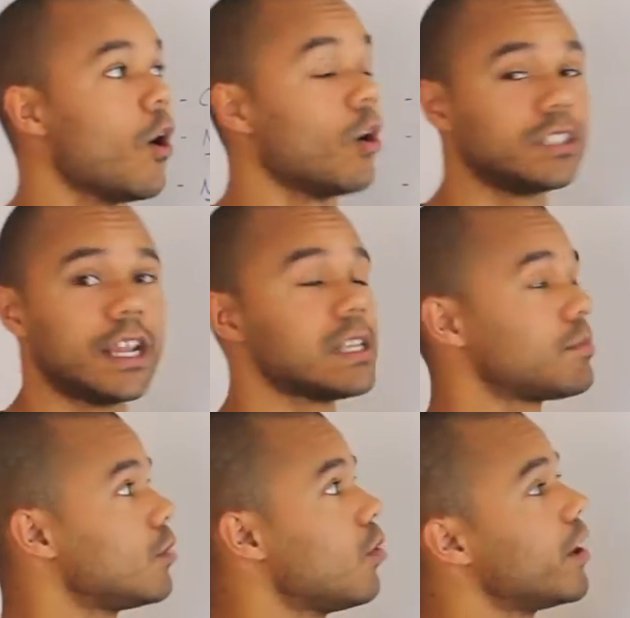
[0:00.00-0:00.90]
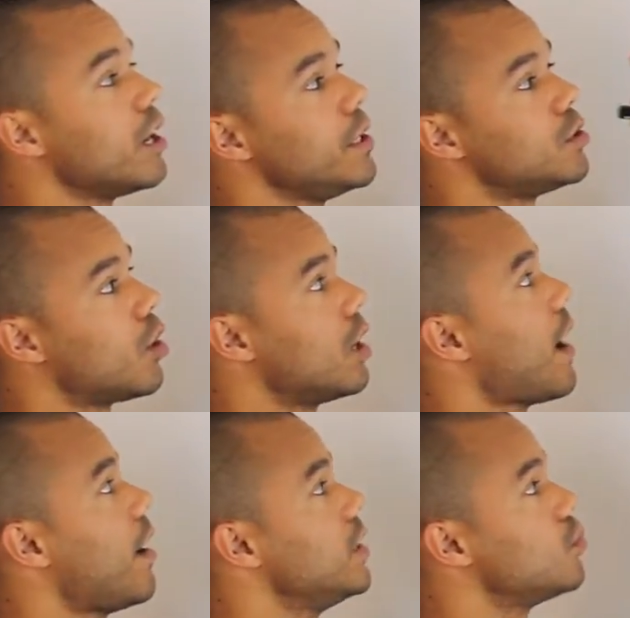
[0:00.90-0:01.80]
On today's episode, what we're going to be talking
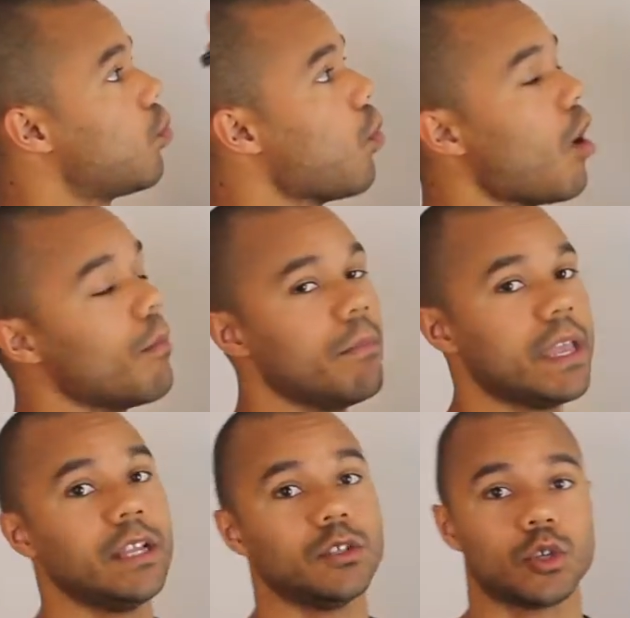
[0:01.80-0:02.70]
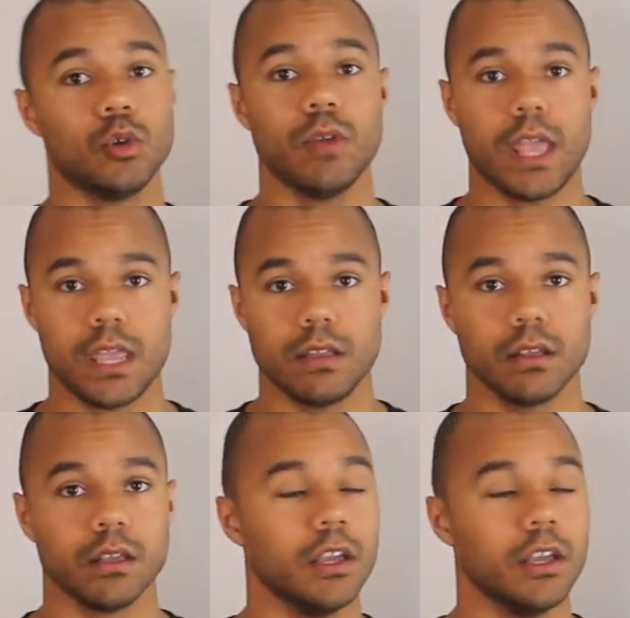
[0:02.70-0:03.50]
about is what meat to eat.